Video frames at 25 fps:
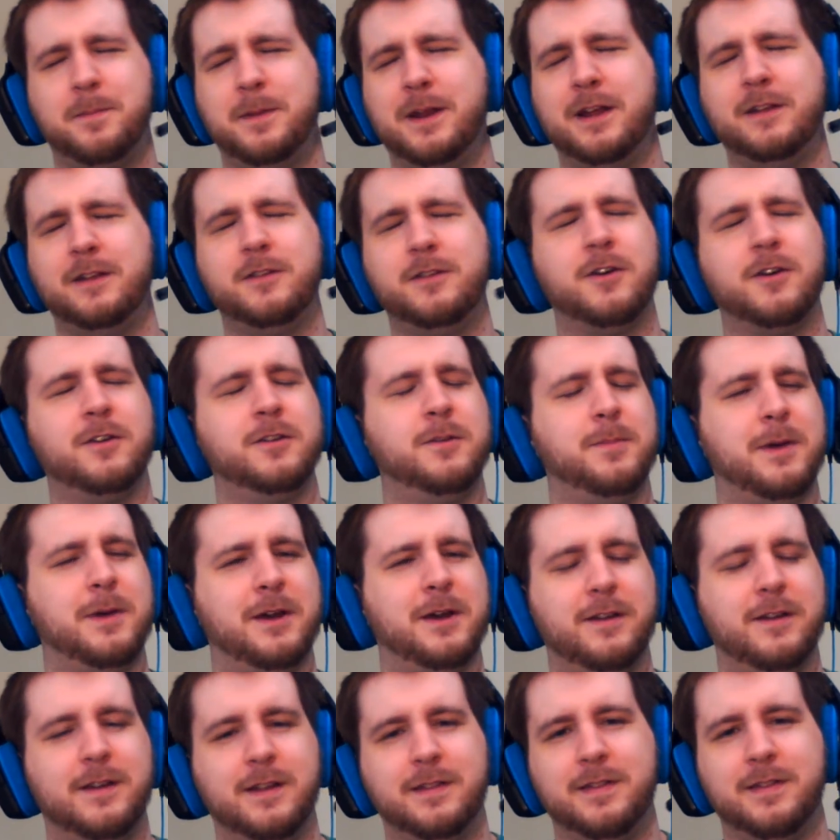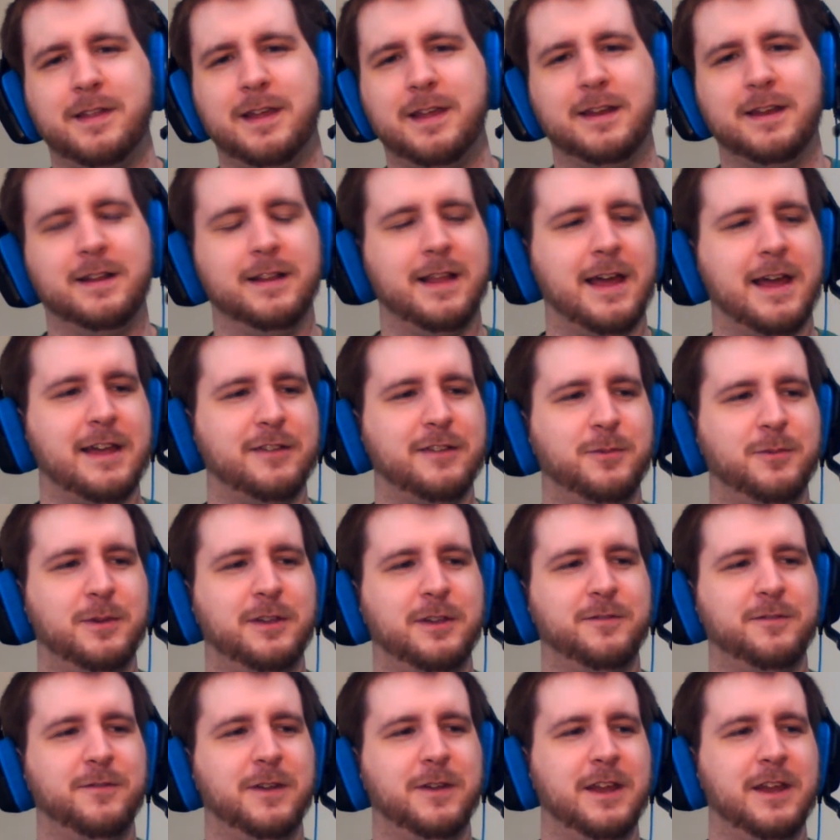And I talked about it at the end of last
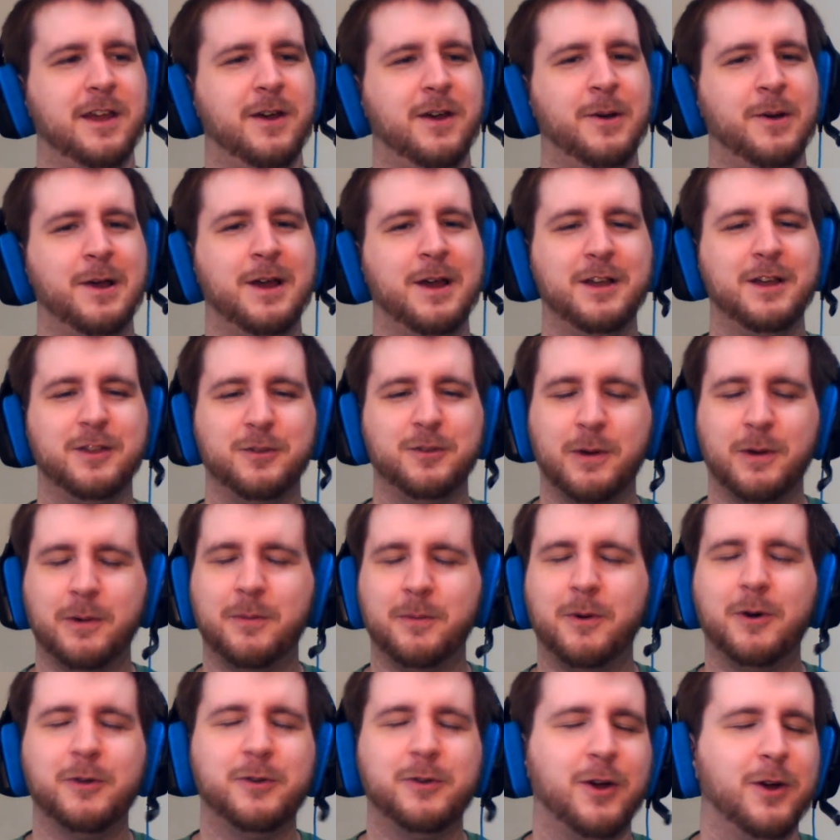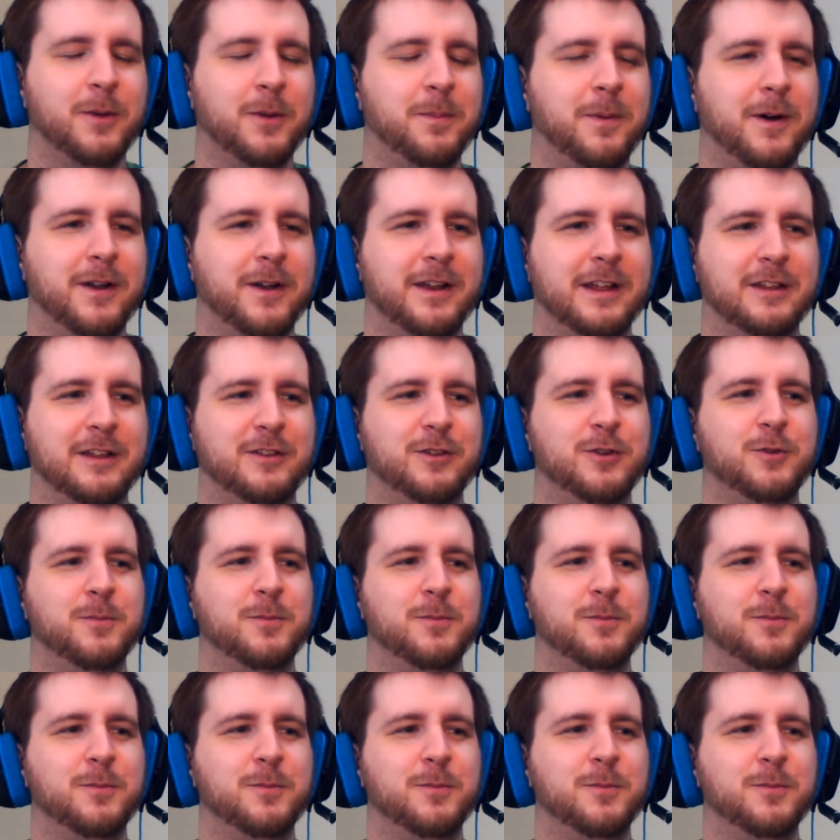week's video, so I won't harp on it too